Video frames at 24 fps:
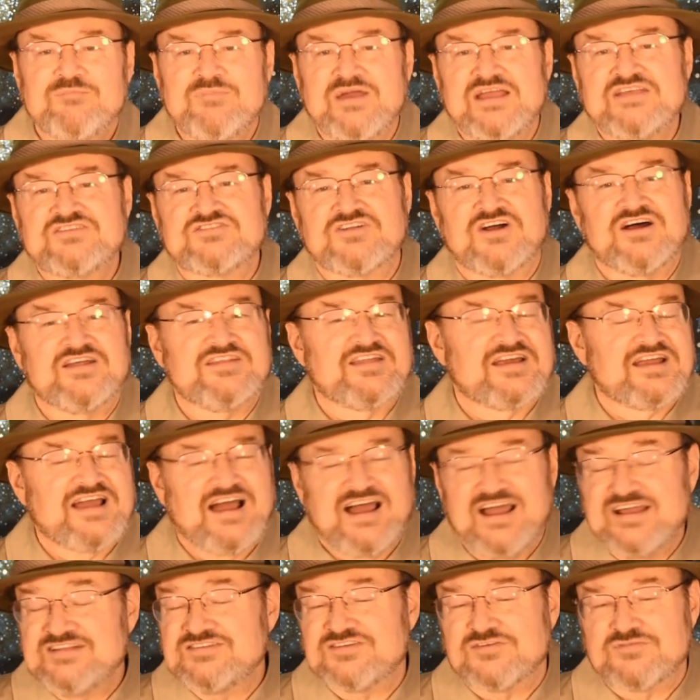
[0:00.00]
based on the
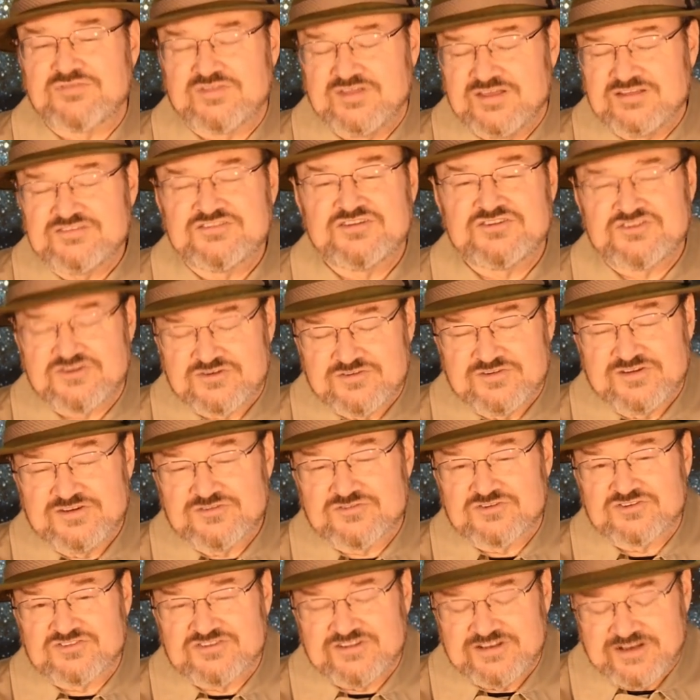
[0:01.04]
kinds of things that you're
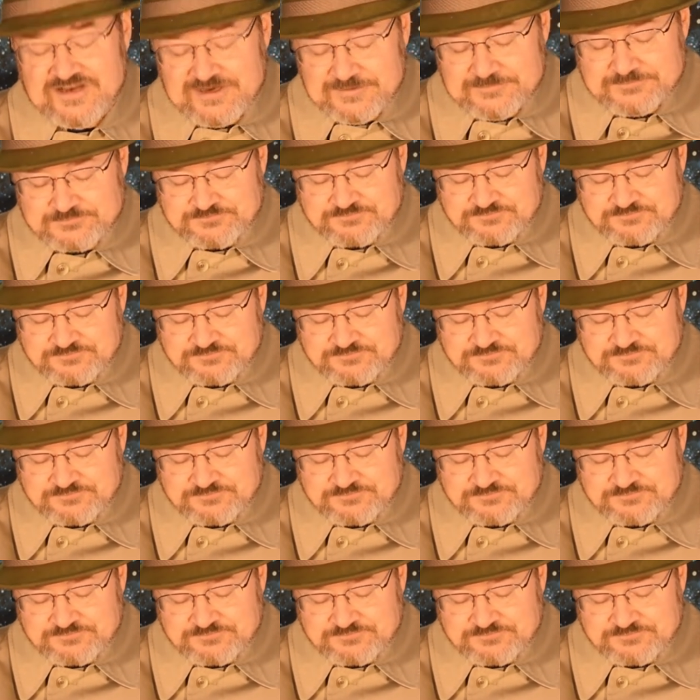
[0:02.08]
interested in.